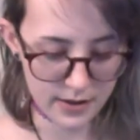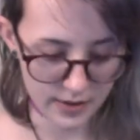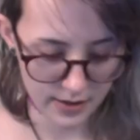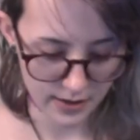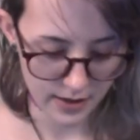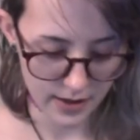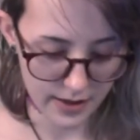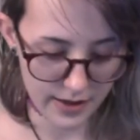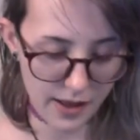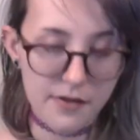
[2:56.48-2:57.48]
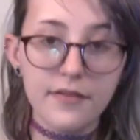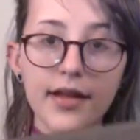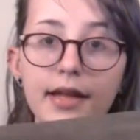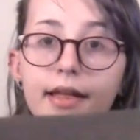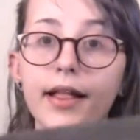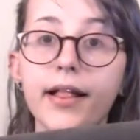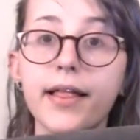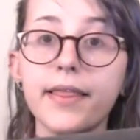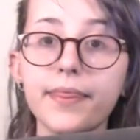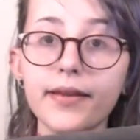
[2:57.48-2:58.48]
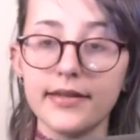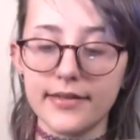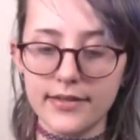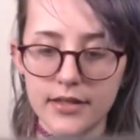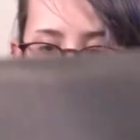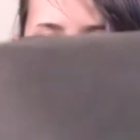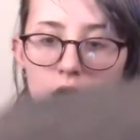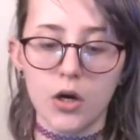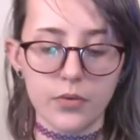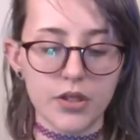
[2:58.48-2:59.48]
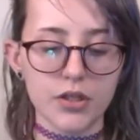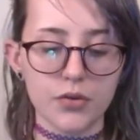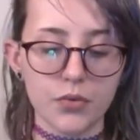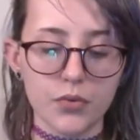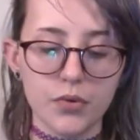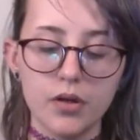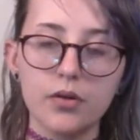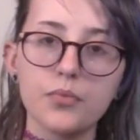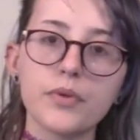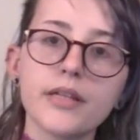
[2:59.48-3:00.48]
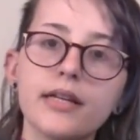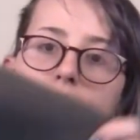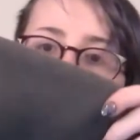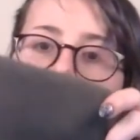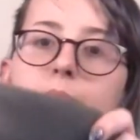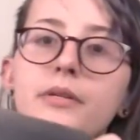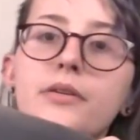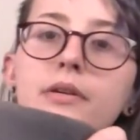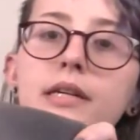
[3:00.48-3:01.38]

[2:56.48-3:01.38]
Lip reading: I have this, which is really nice fabric. You